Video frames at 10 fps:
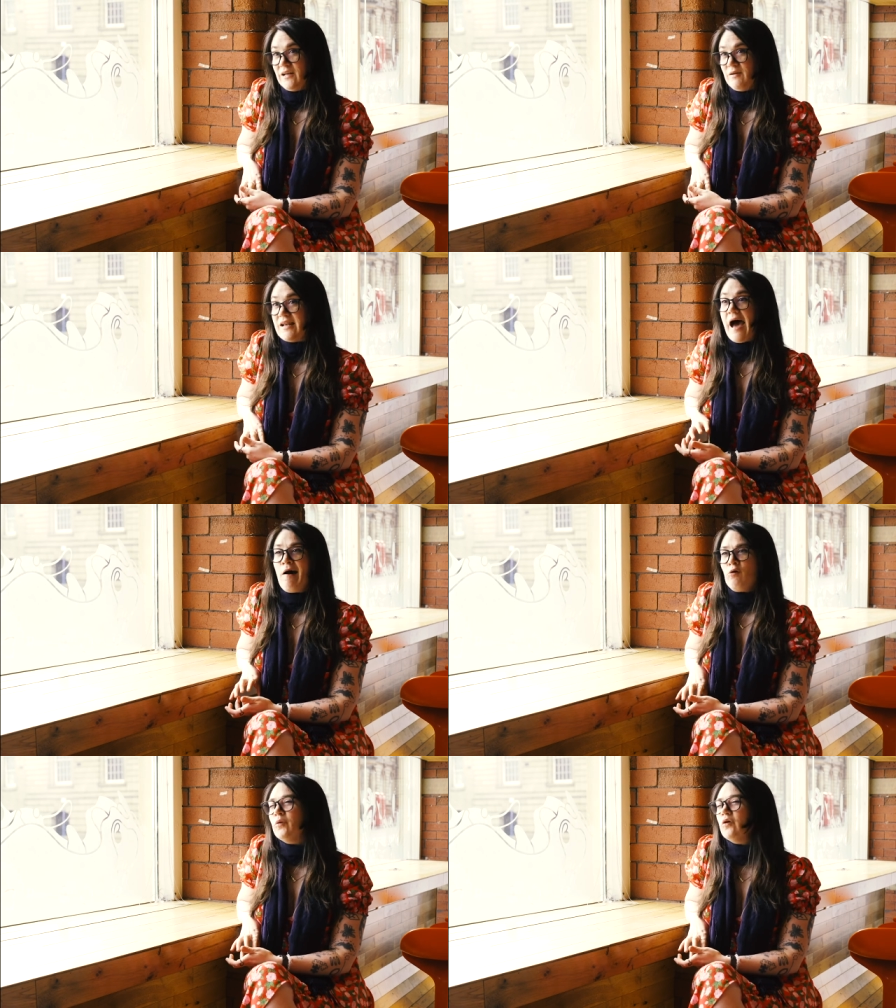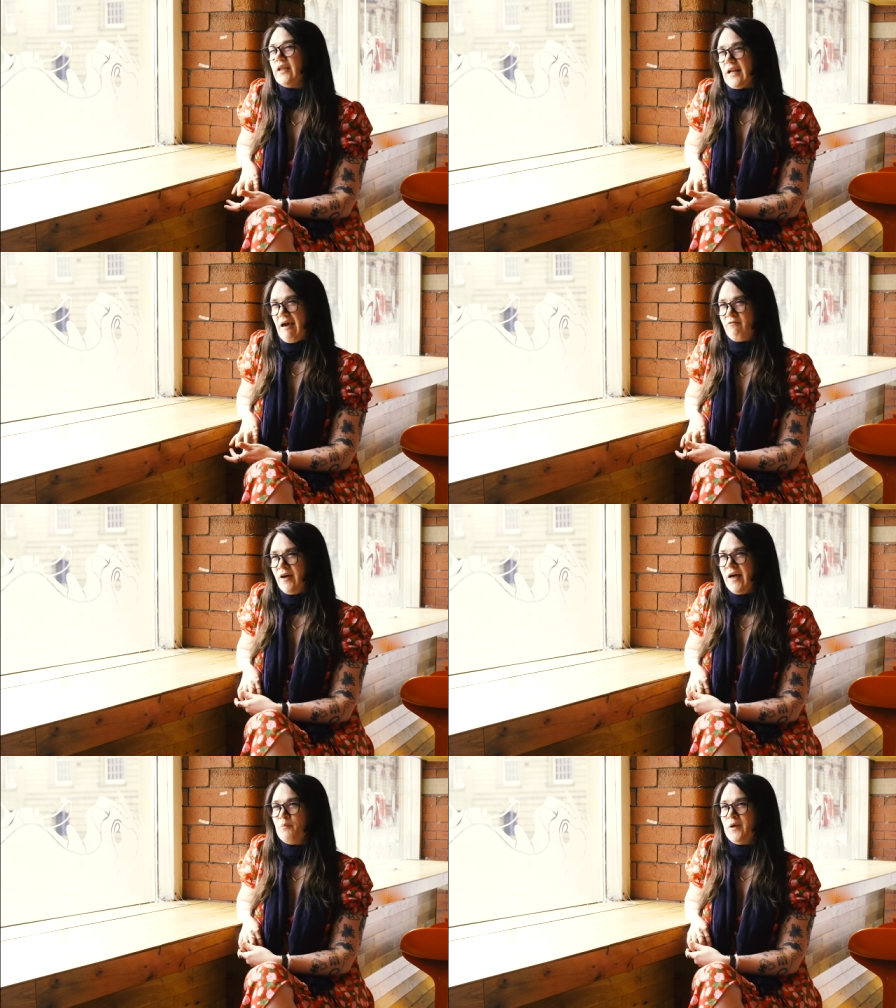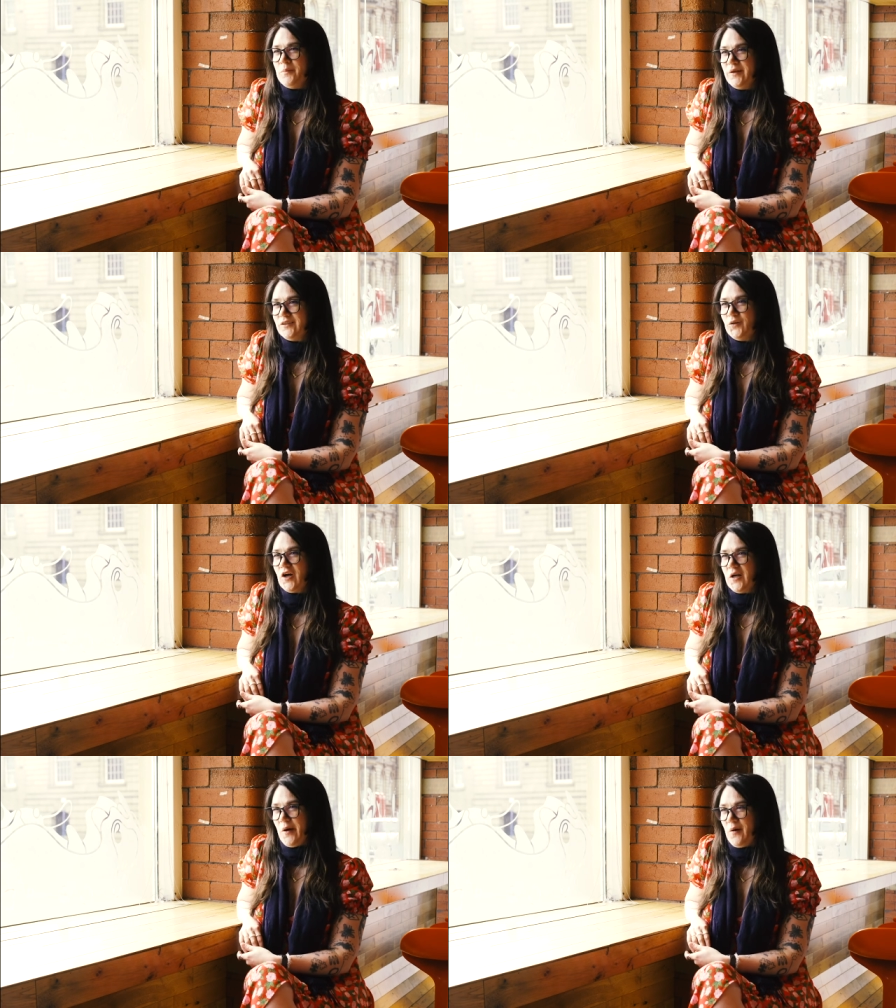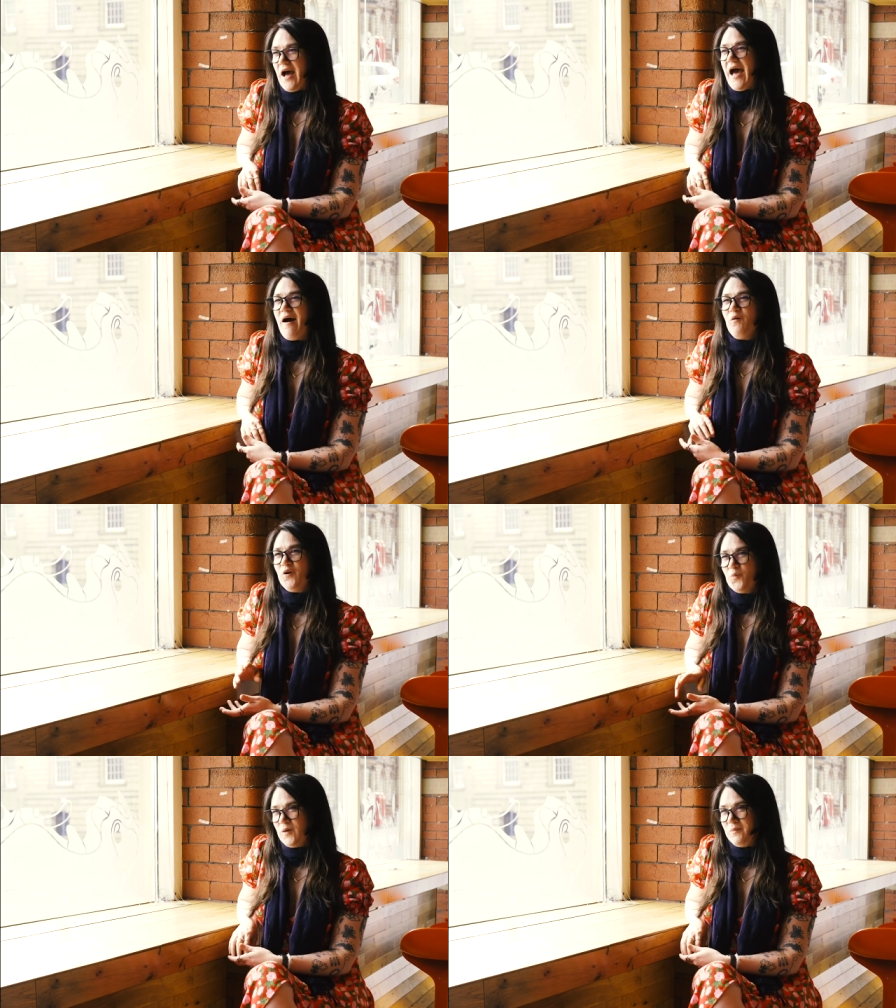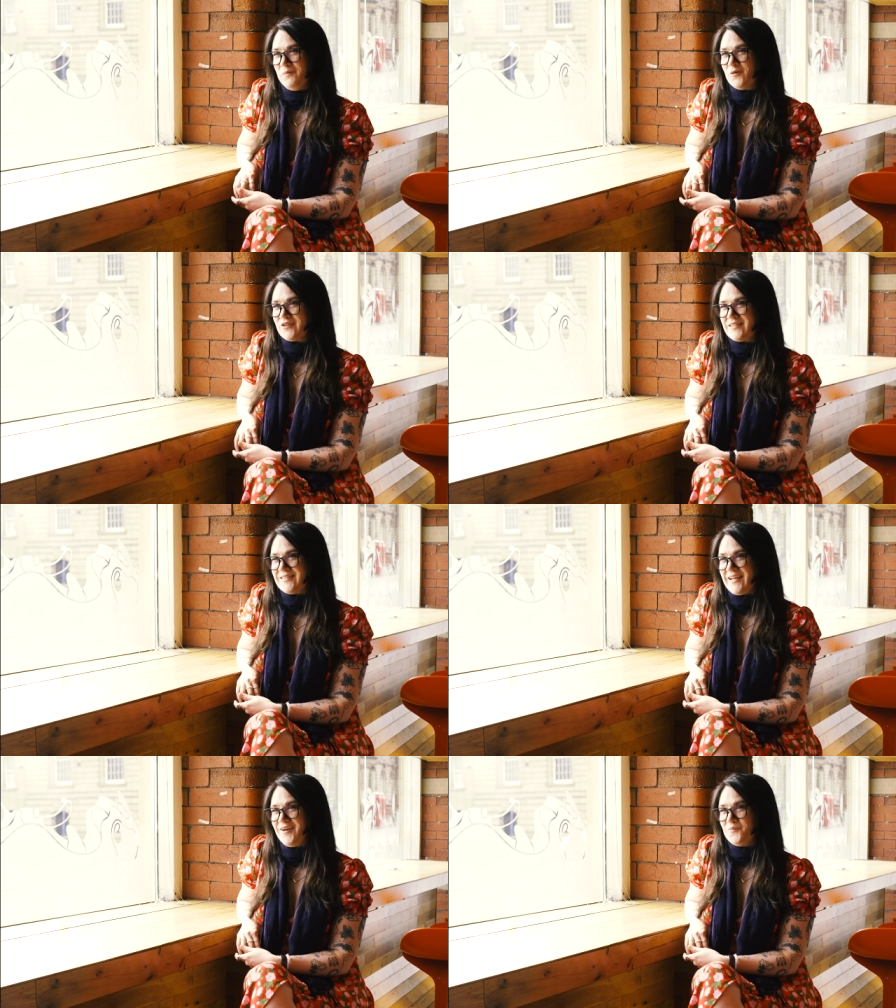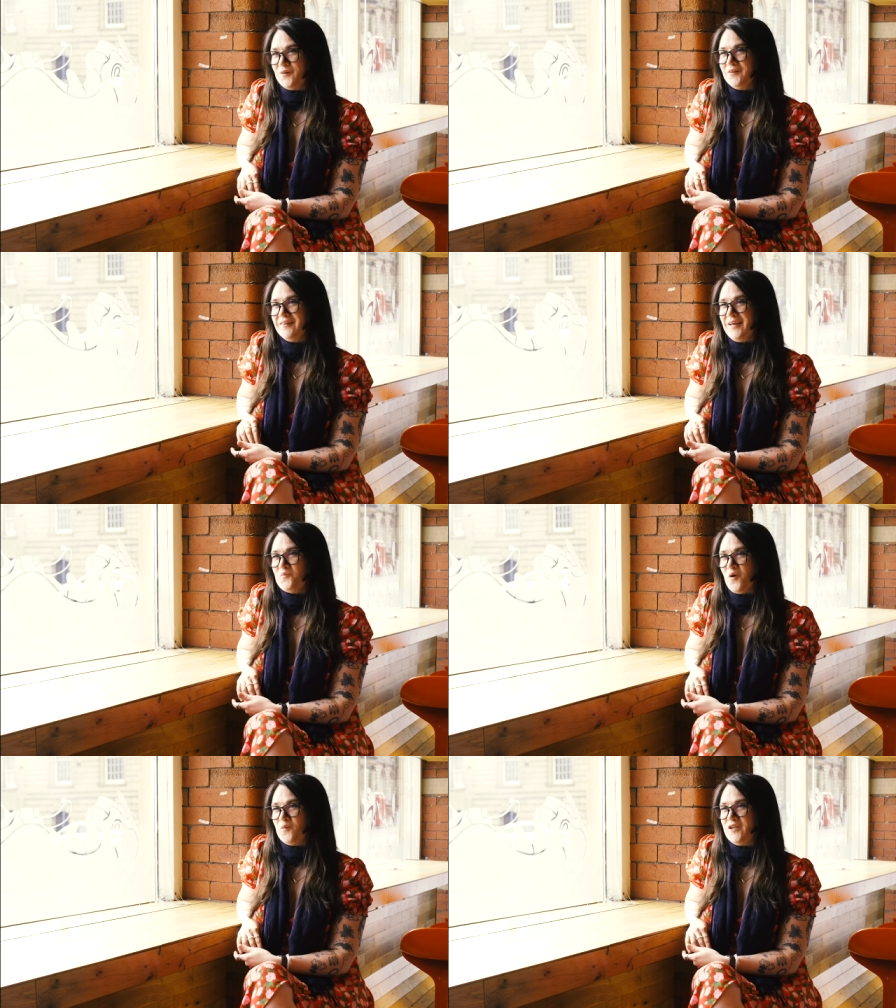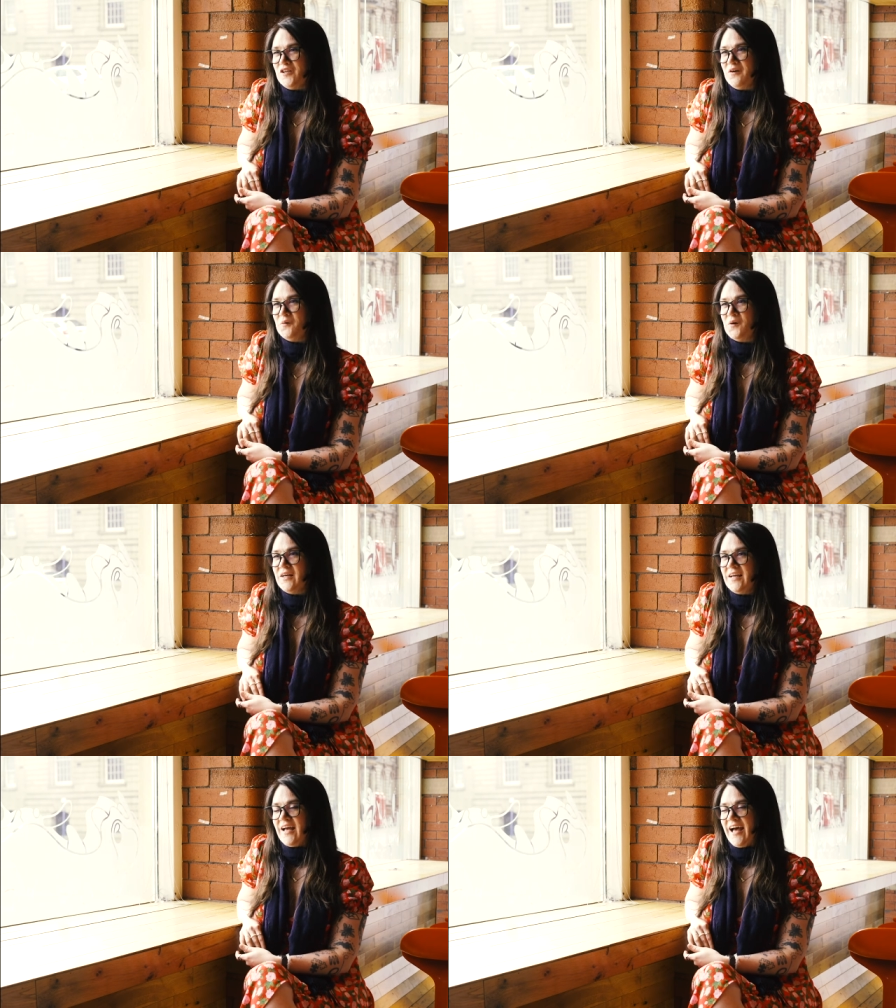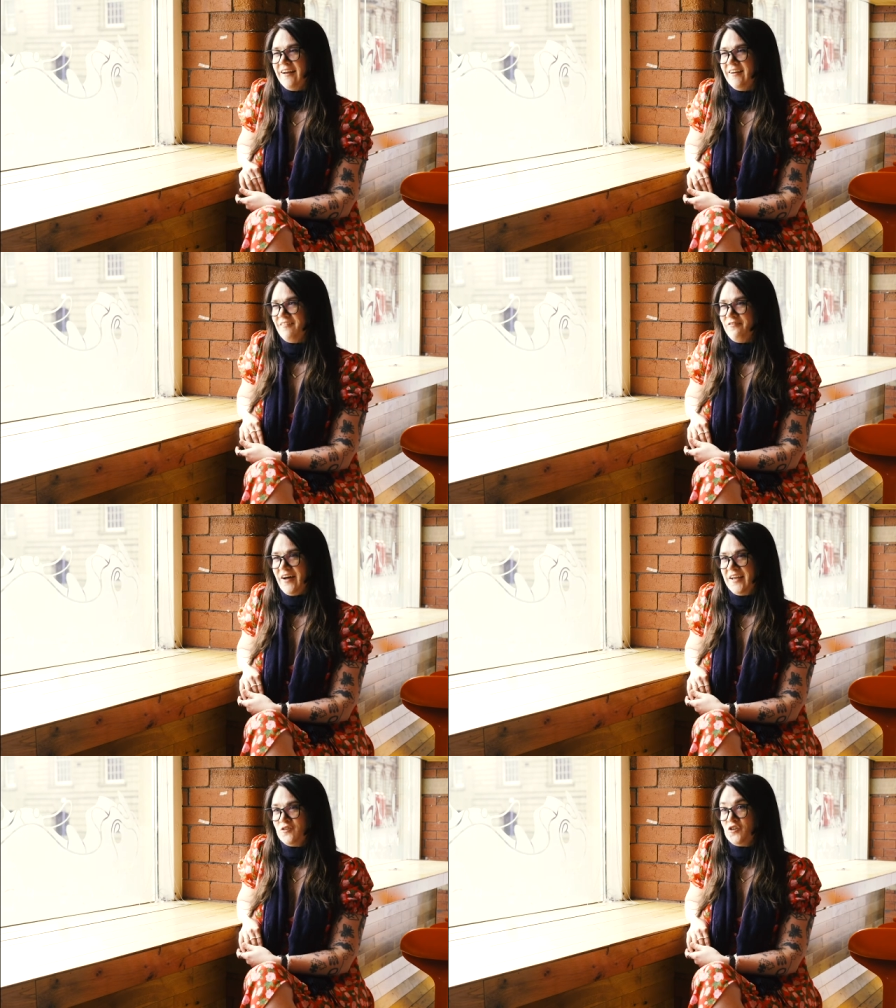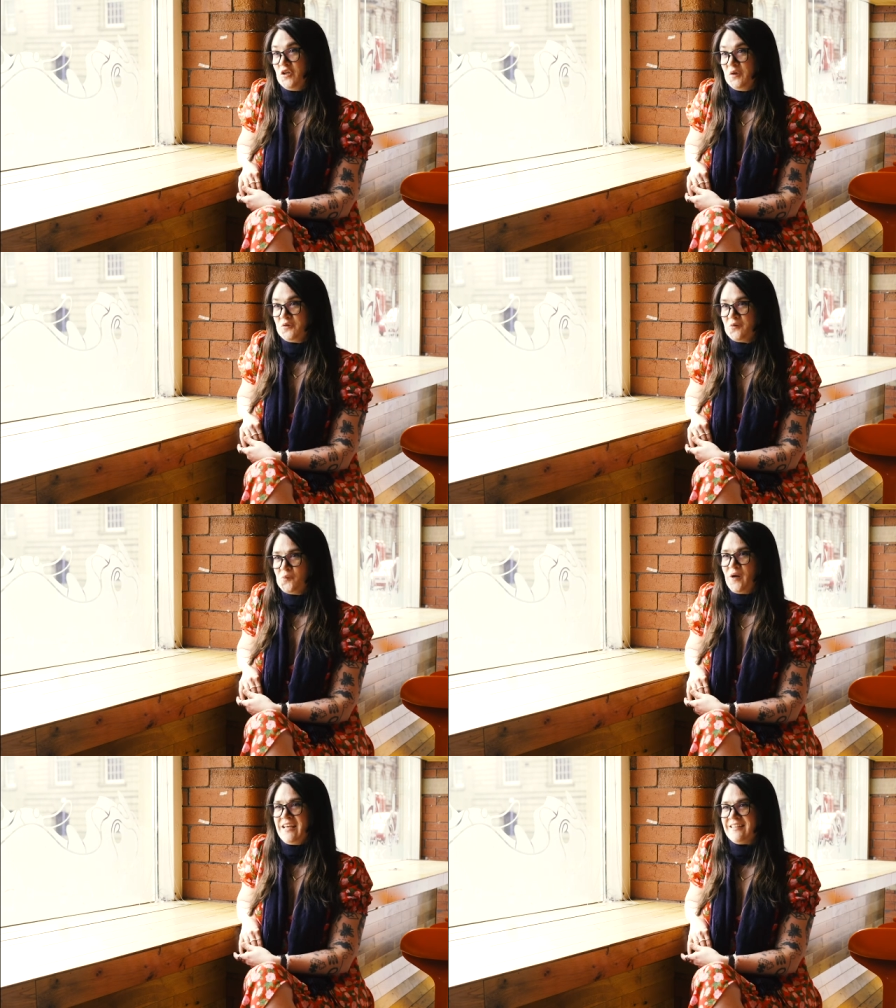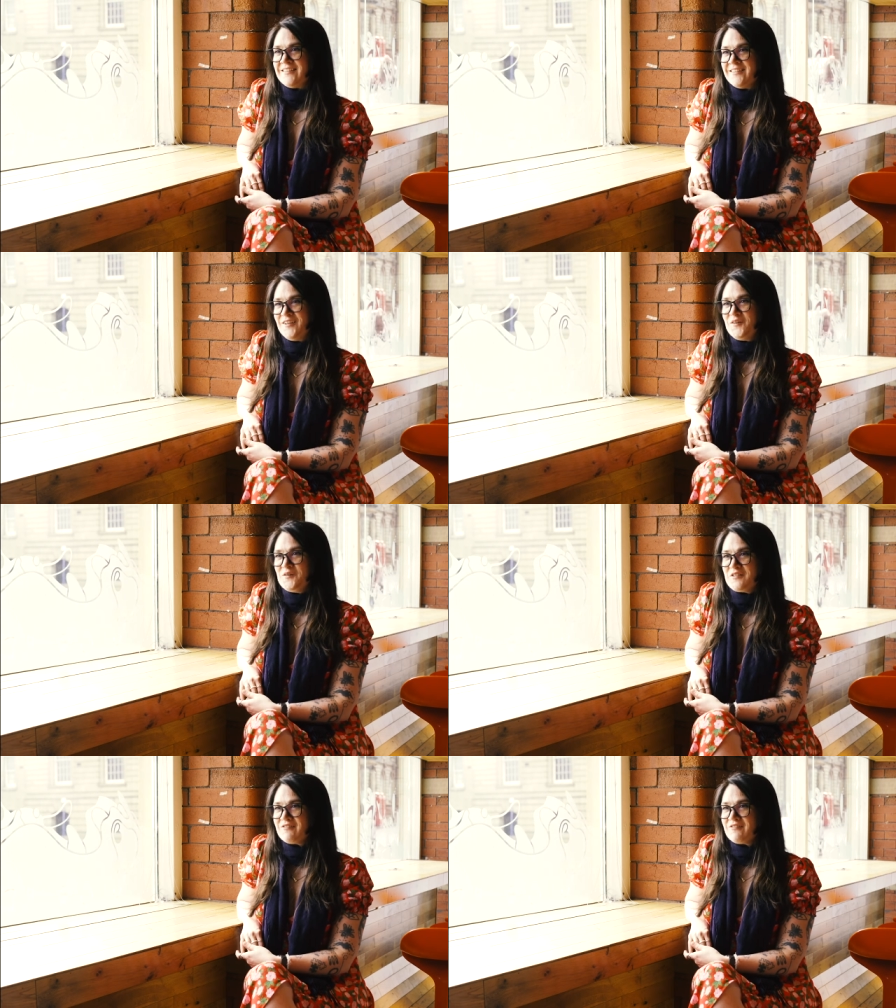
now more than ever, people are talking about how can we be more sustainable in what we do and, and find unusual ways to use